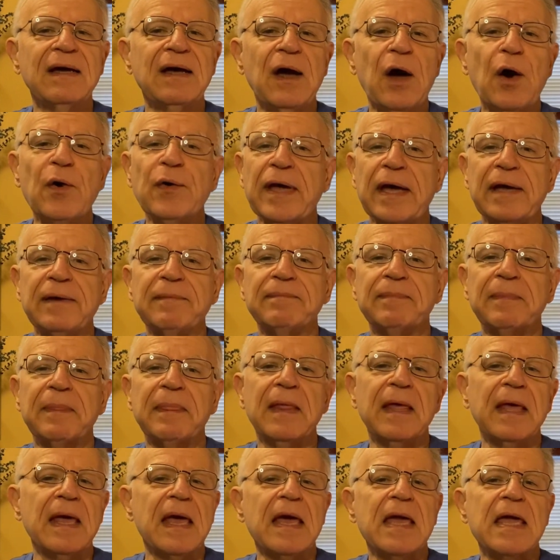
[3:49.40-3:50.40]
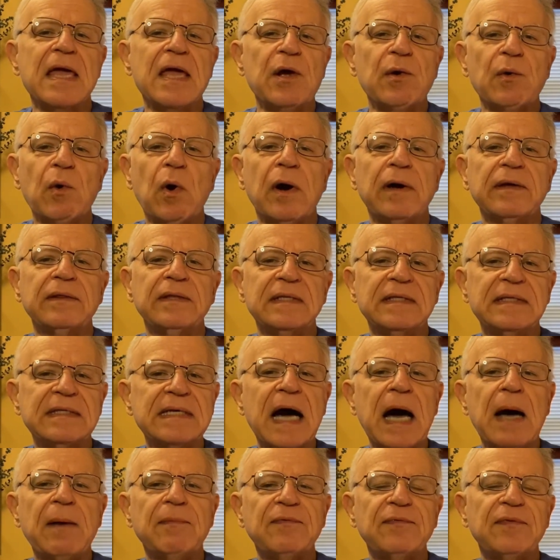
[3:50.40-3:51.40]
Okay, here are the
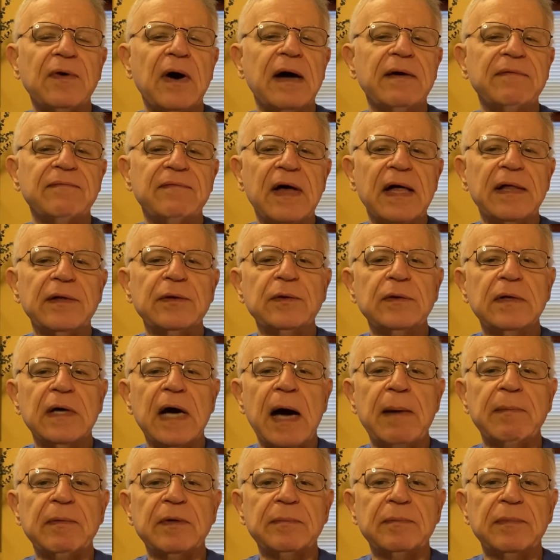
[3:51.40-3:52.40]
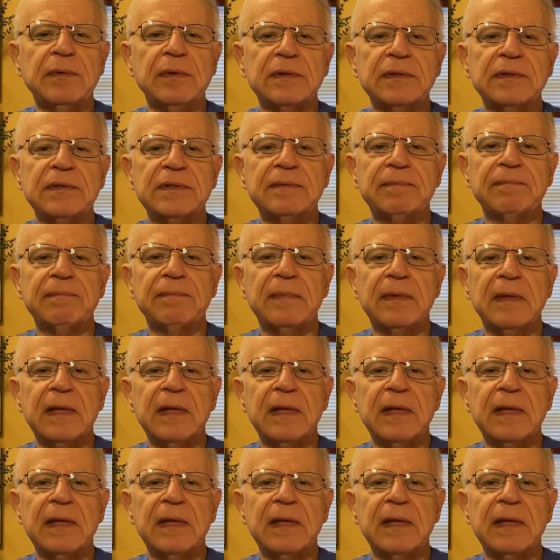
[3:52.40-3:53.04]
top five valued comic books